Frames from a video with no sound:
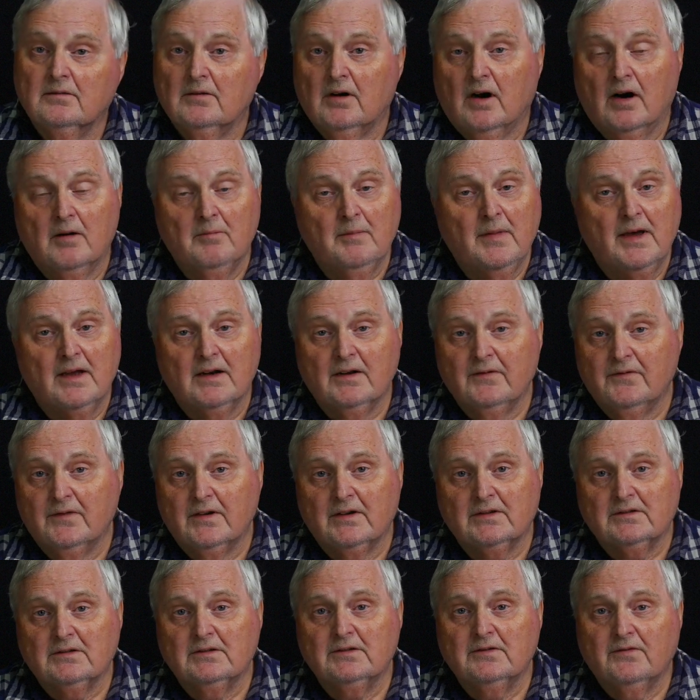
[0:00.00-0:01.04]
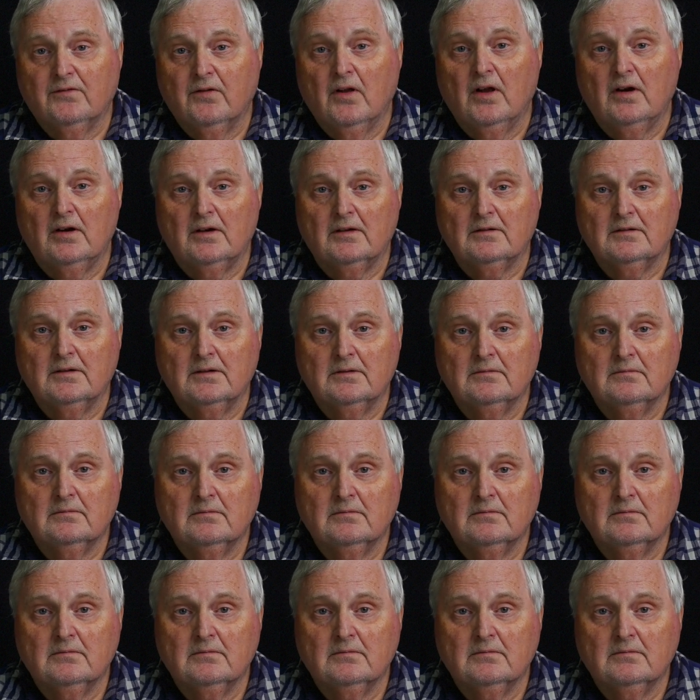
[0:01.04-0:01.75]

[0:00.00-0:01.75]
are manifestly flawed.